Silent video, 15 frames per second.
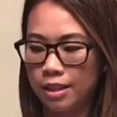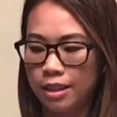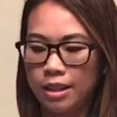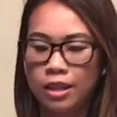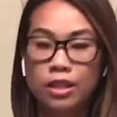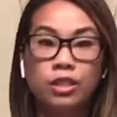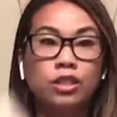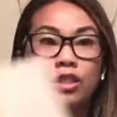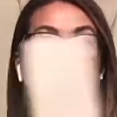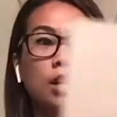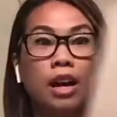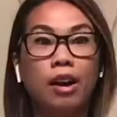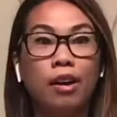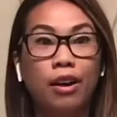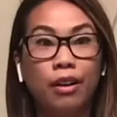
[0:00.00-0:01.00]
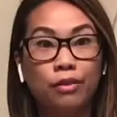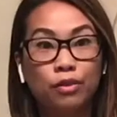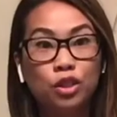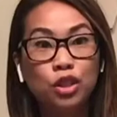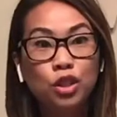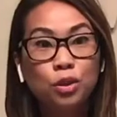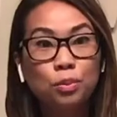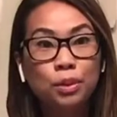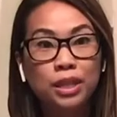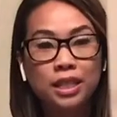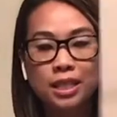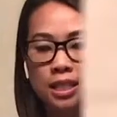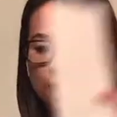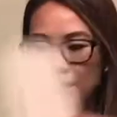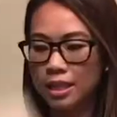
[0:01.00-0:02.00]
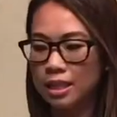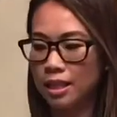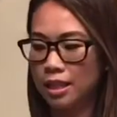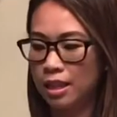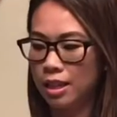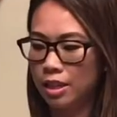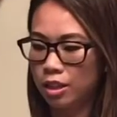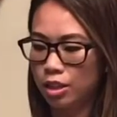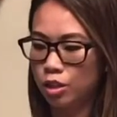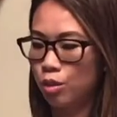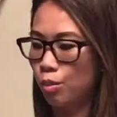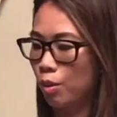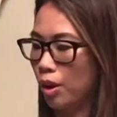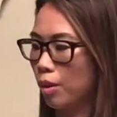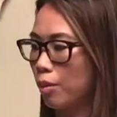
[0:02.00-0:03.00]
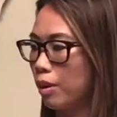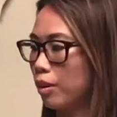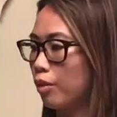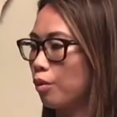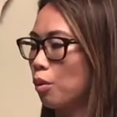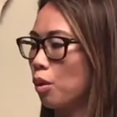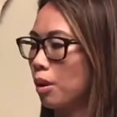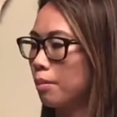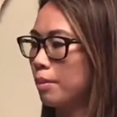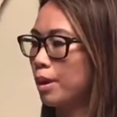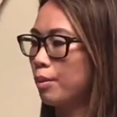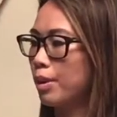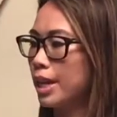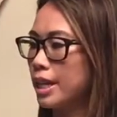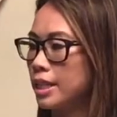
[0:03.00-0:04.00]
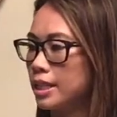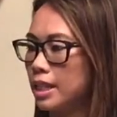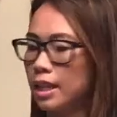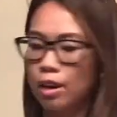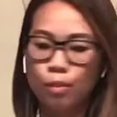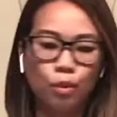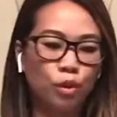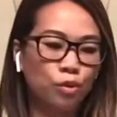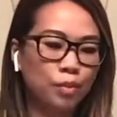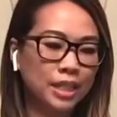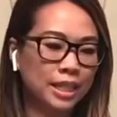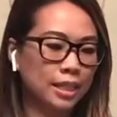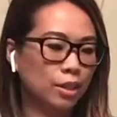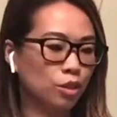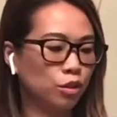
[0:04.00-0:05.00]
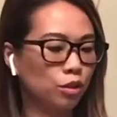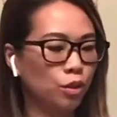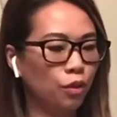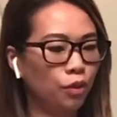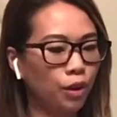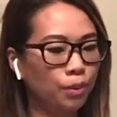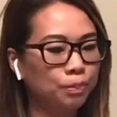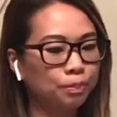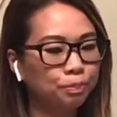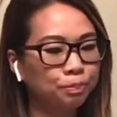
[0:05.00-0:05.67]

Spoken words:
So now I have 2 pieces to work with for my wings, and I'll move my scissors over.